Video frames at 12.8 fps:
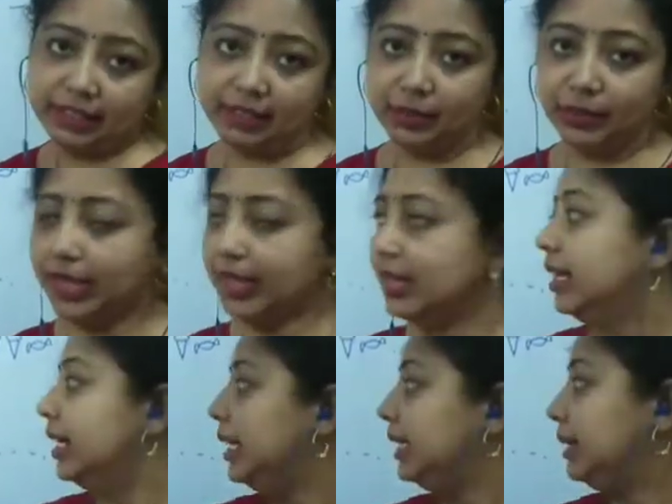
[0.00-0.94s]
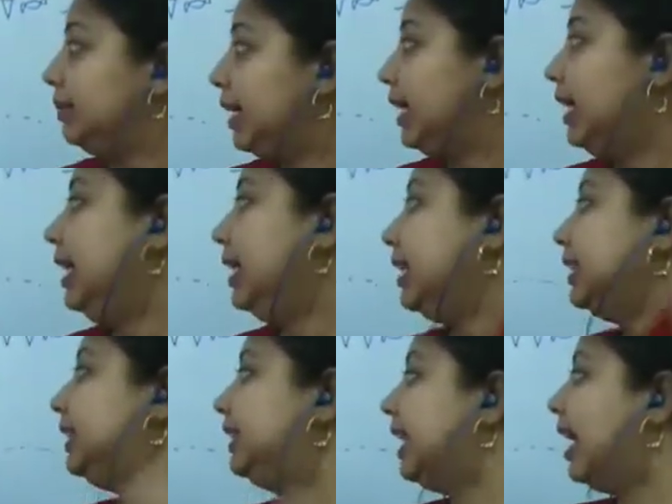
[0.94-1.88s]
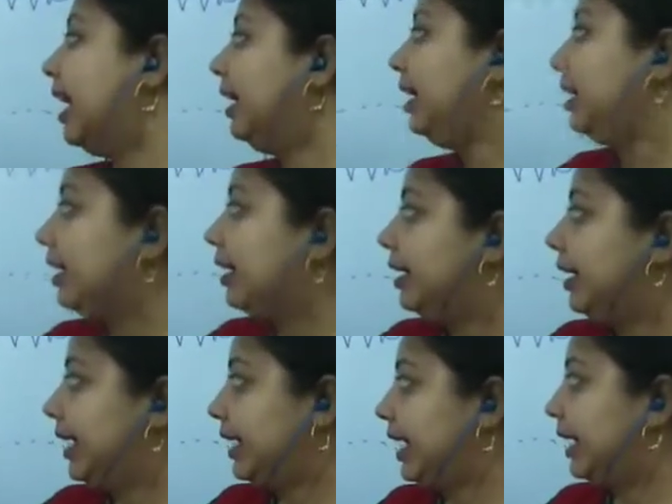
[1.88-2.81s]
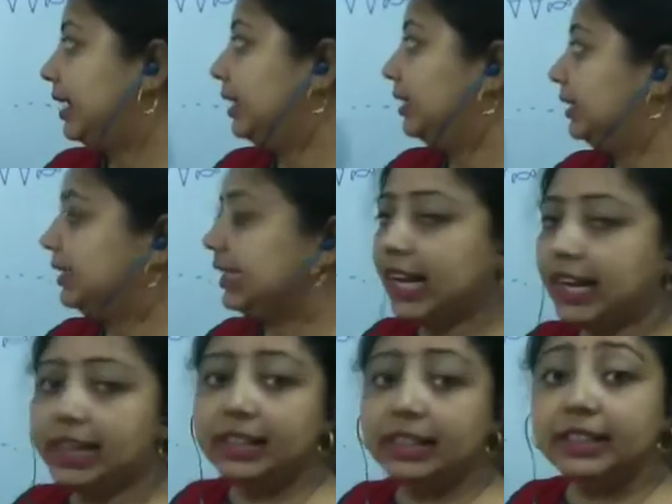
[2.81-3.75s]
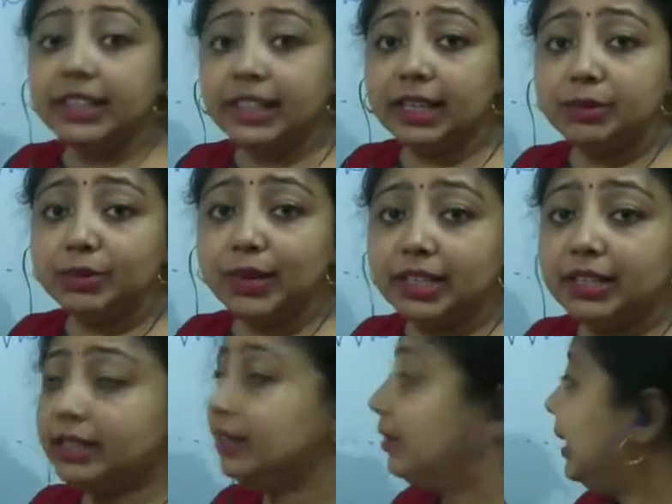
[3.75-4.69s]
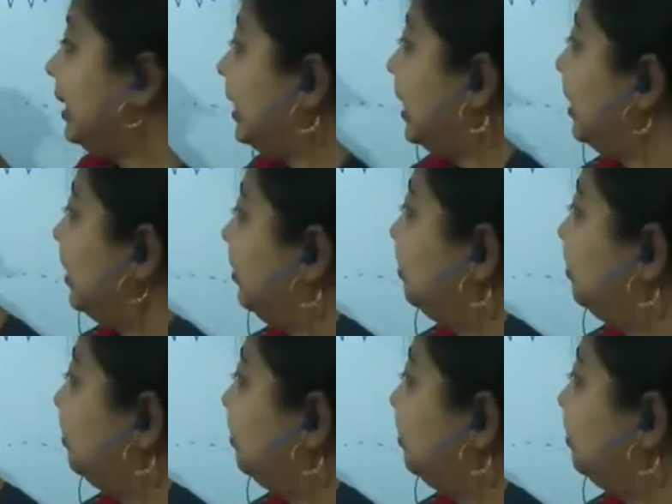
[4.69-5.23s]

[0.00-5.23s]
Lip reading: Okay. Similarly, star, rectangle, star, then comes what? Rectangle.